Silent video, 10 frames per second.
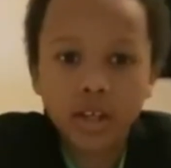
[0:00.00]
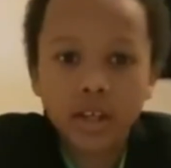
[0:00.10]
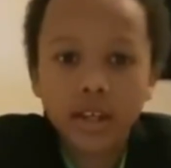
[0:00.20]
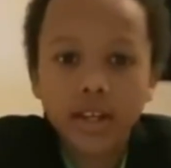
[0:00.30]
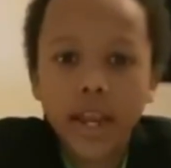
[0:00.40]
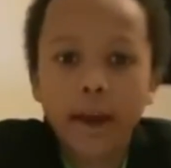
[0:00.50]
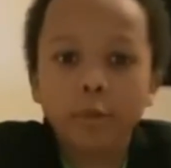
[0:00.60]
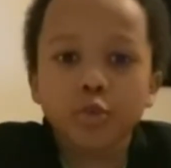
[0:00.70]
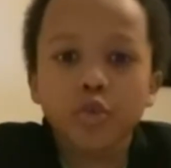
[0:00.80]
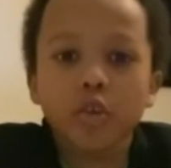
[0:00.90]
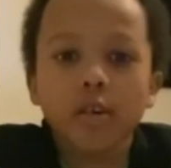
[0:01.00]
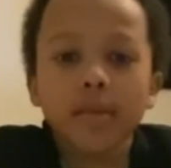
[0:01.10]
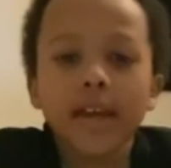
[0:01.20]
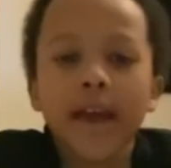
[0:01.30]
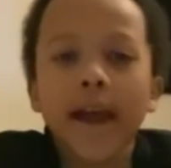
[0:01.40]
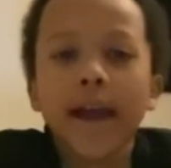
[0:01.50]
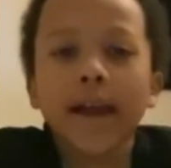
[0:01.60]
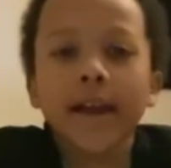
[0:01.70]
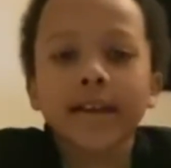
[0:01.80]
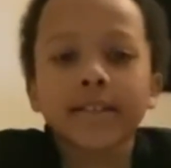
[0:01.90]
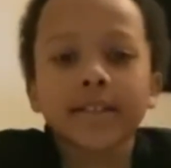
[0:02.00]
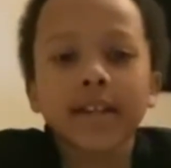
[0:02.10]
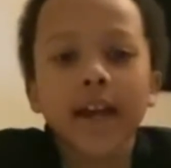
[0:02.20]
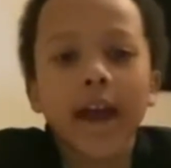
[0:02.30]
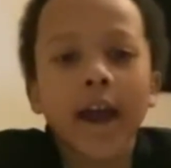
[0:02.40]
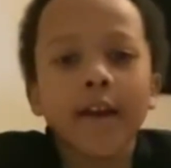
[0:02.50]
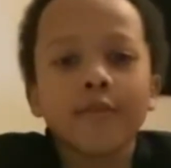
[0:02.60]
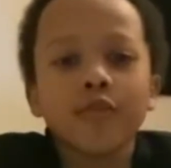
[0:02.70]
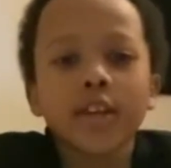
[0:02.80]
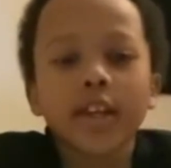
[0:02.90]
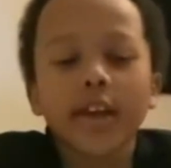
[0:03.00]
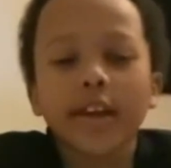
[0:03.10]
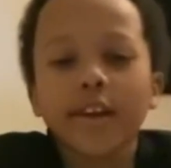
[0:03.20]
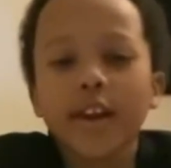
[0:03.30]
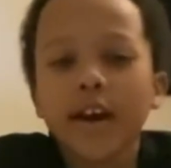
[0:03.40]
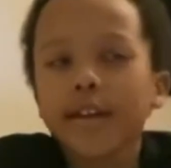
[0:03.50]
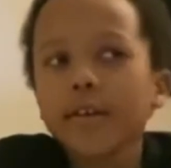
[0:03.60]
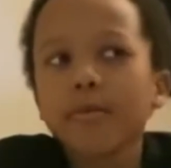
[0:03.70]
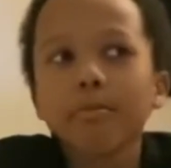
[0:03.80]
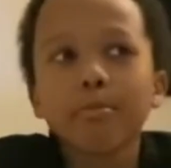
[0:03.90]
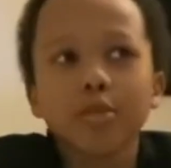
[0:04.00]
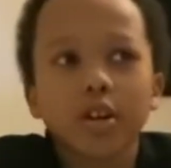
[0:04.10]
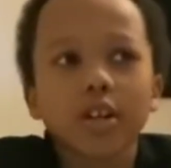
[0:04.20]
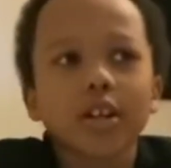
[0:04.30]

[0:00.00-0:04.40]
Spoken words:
Now join me as I read another book.